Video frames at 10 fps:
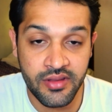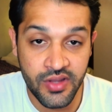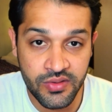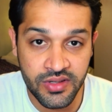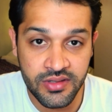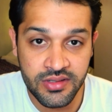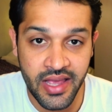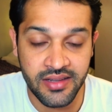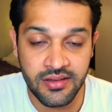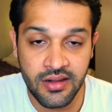users
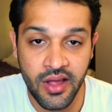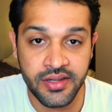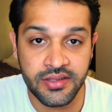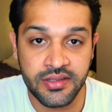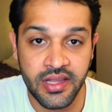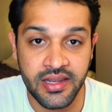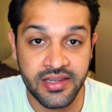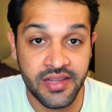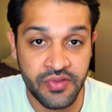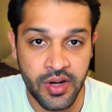and clients in
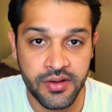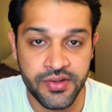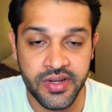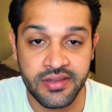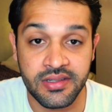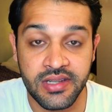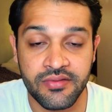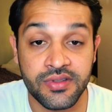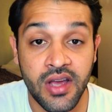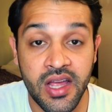different countries and
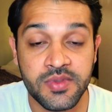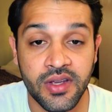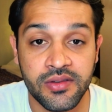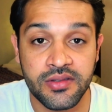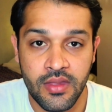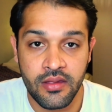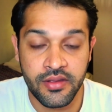different time zones,